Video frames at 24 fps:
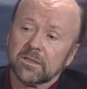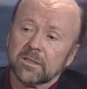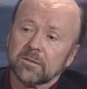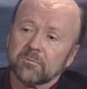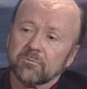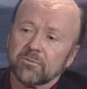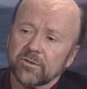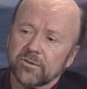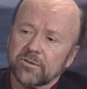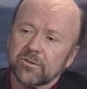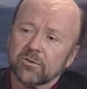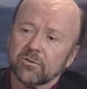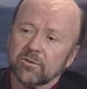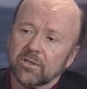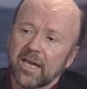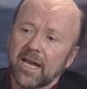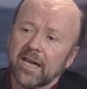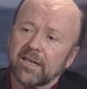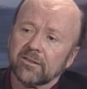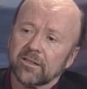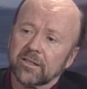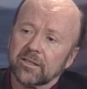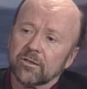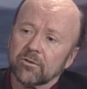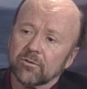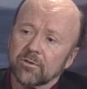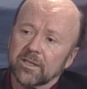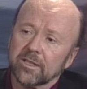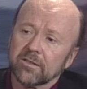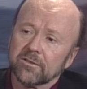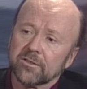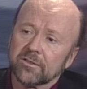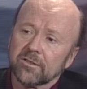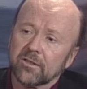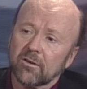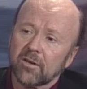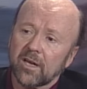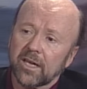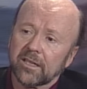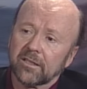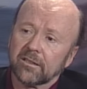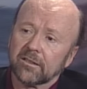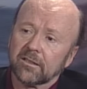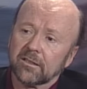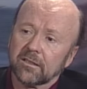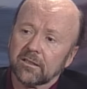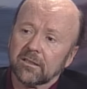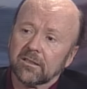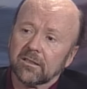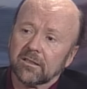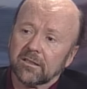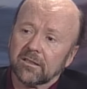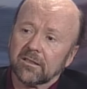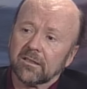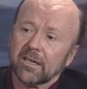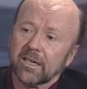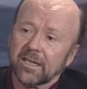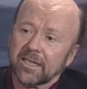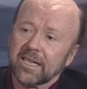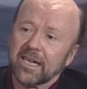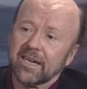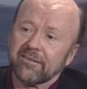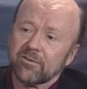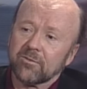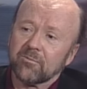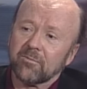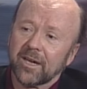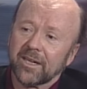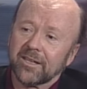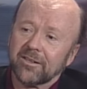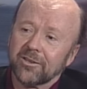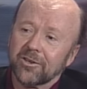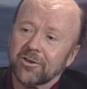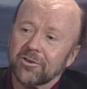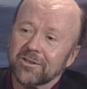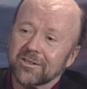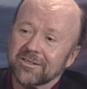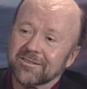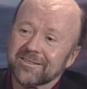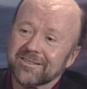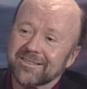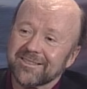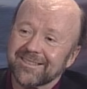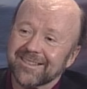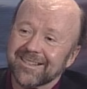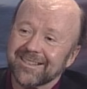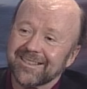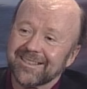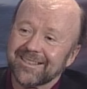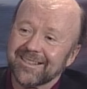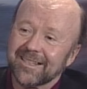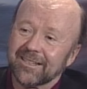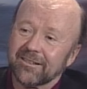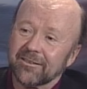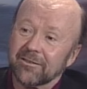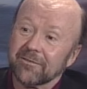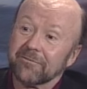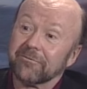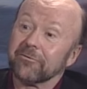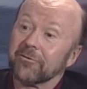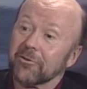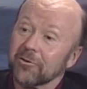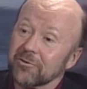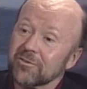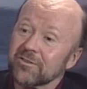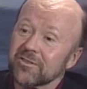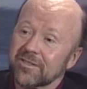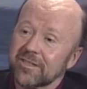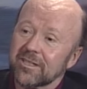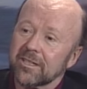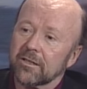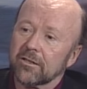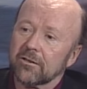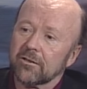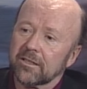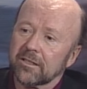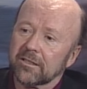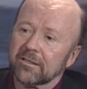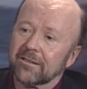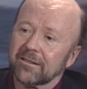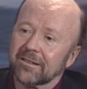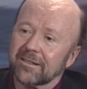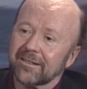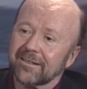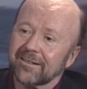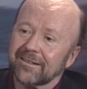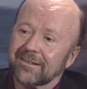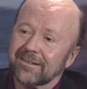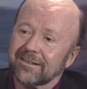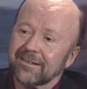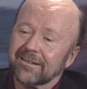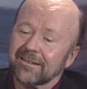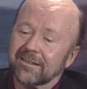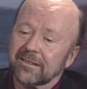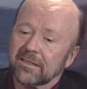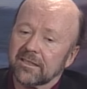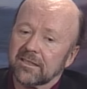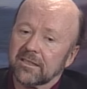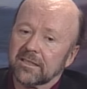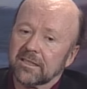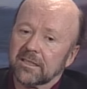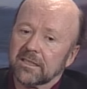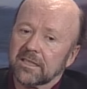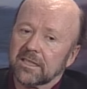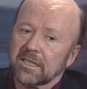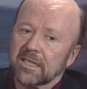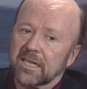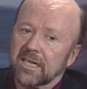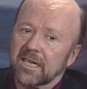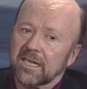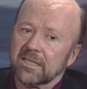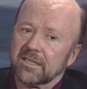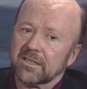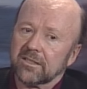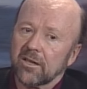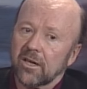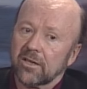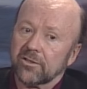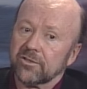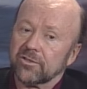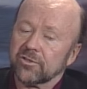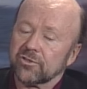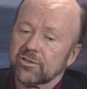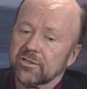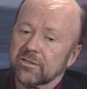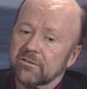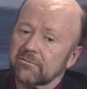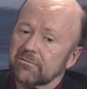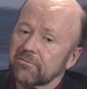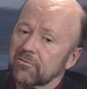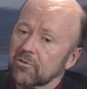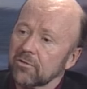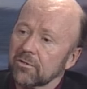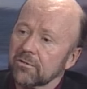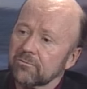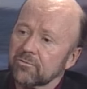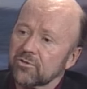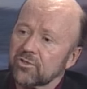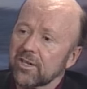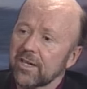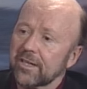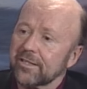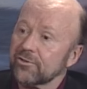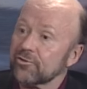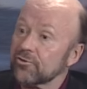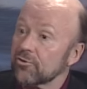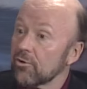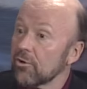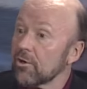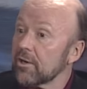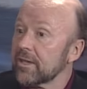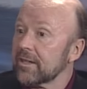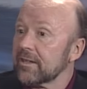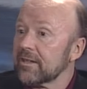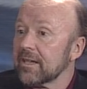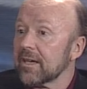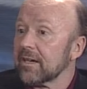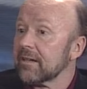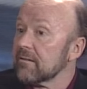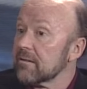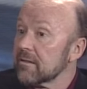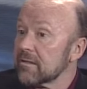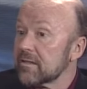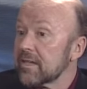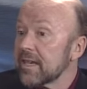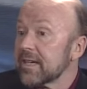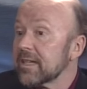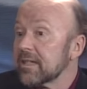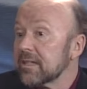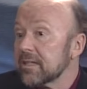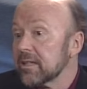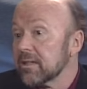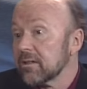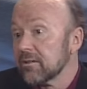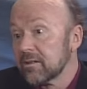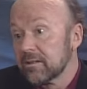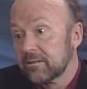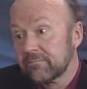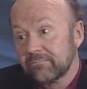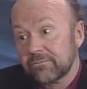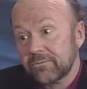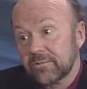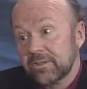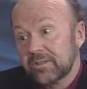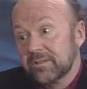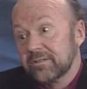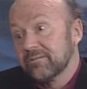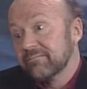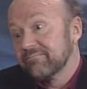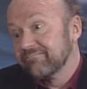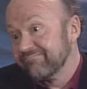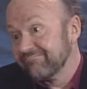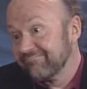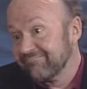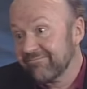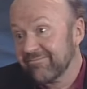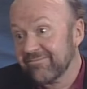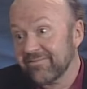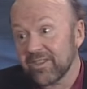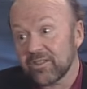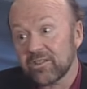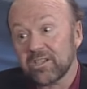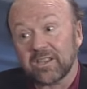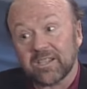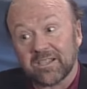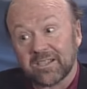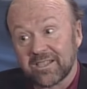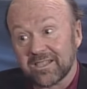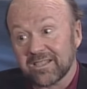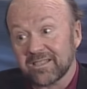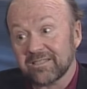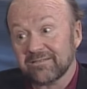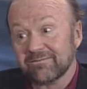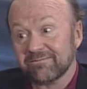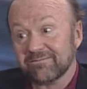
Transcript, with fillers: pursue an acting career. So I gave them my notice at the end of the first year, and auditioned for John Drury at the end of the second year, and was very lucky.